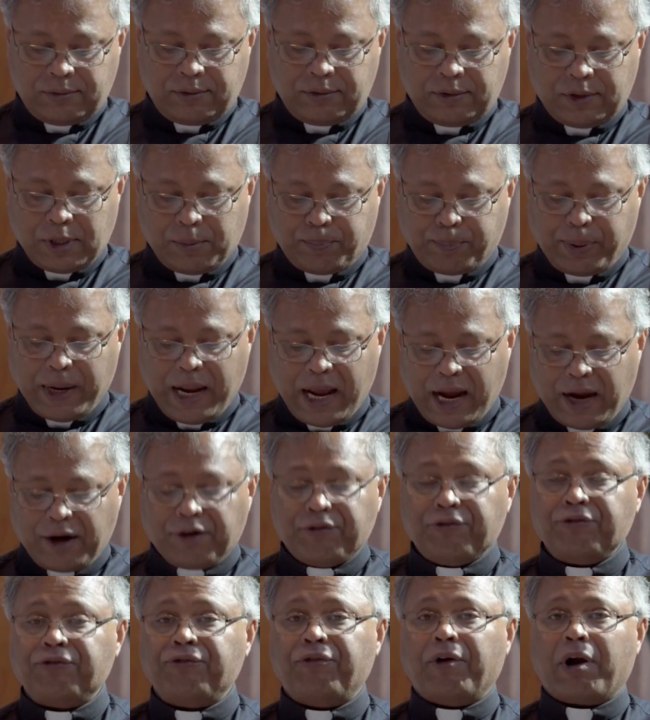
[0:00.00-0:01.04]
the
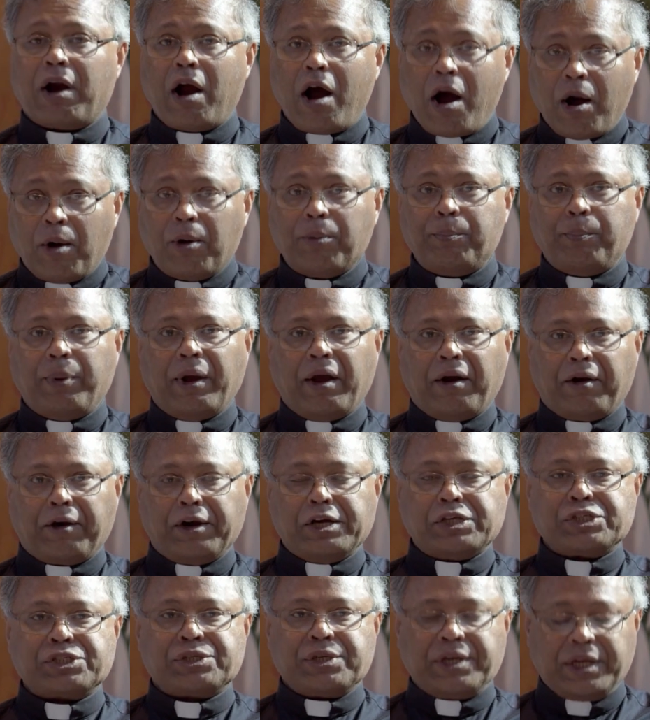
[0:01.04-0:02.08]
plan for our
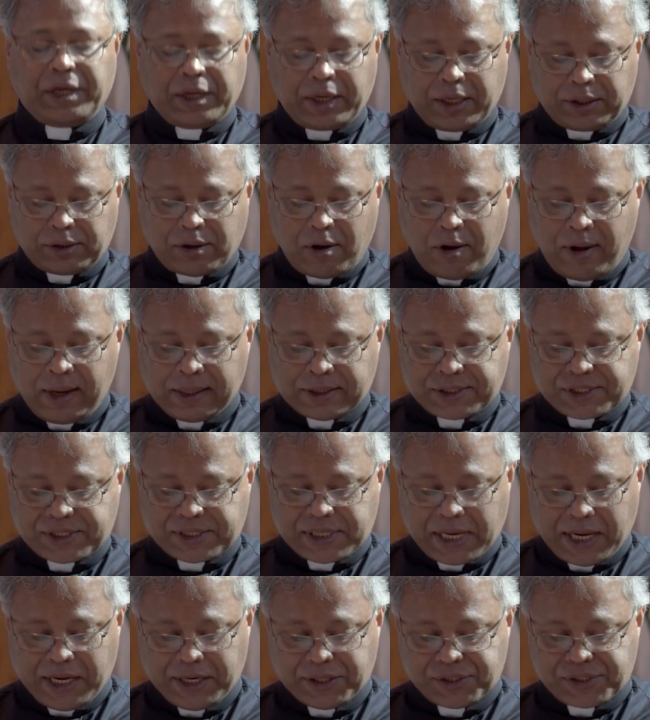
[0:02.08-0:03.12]
parish here at All
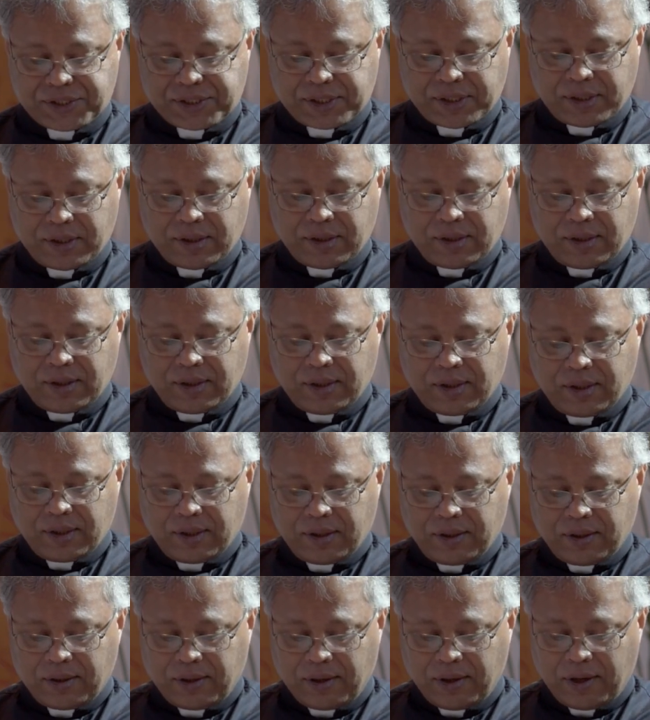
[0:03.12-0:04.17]
Saints,
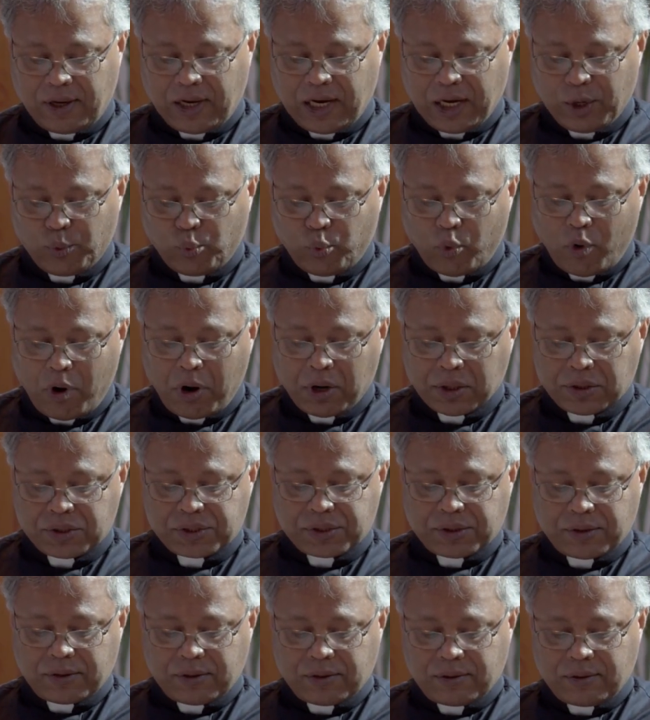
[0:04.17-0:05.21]
I want
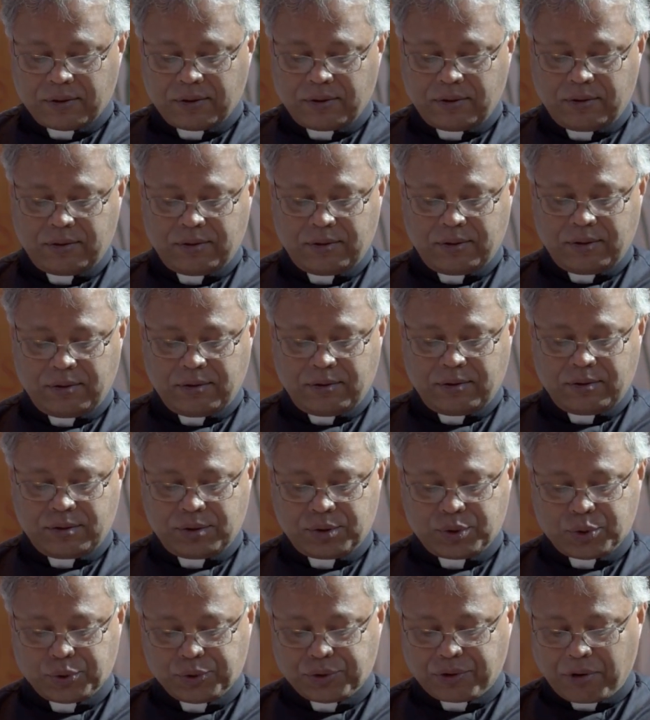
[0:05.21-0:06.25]

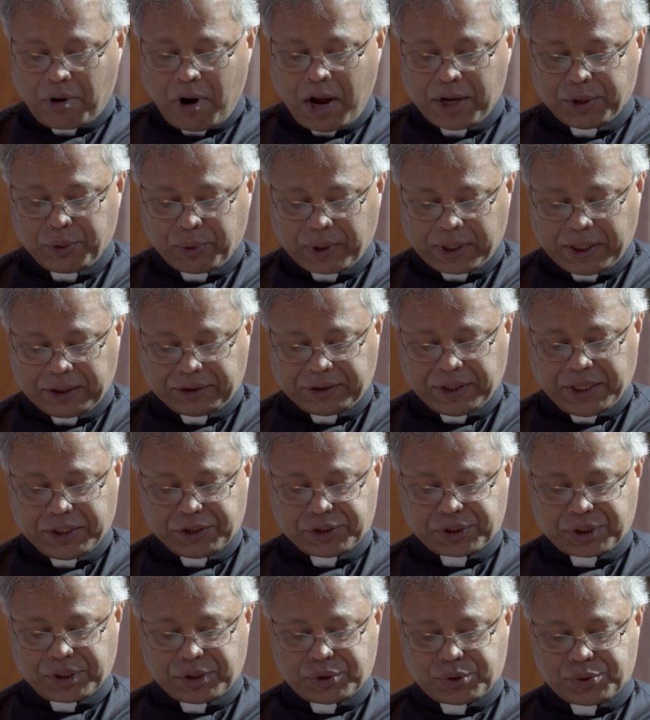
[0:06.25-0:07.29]
to draw your
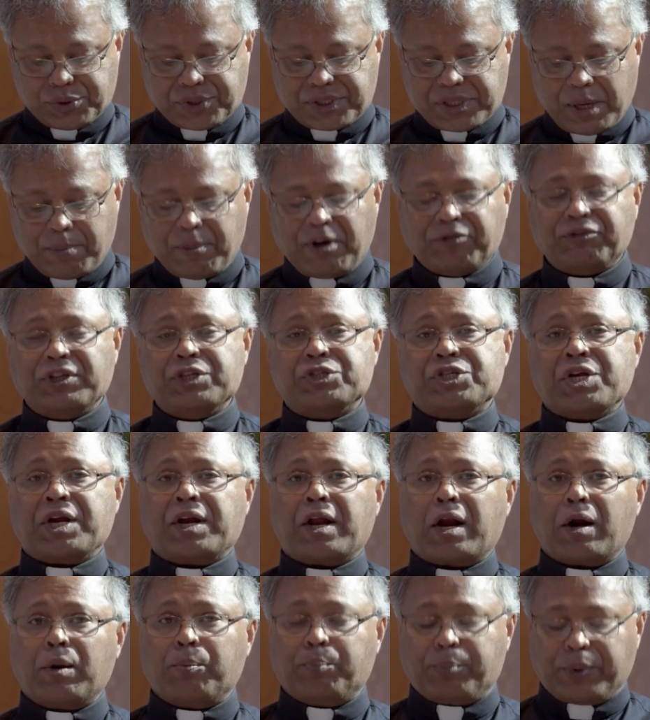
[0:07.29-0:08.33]
attention to some of the
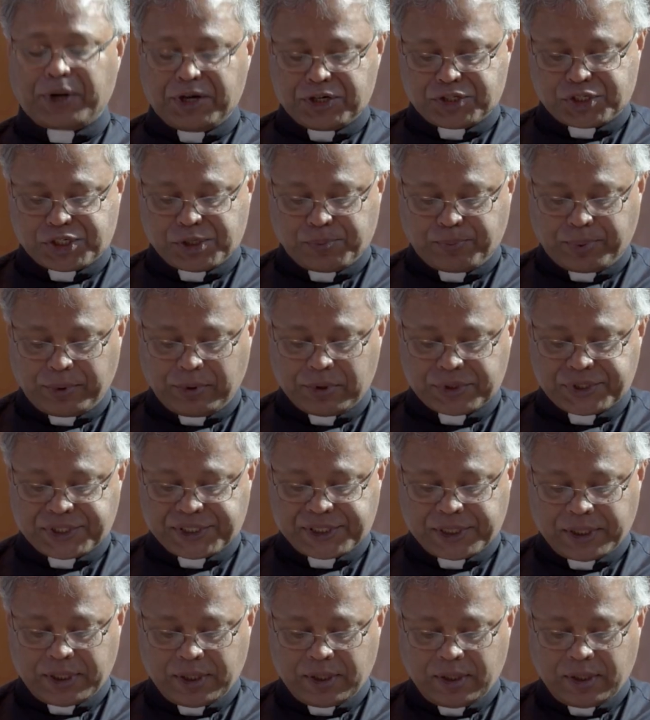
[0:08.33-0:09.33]
general principles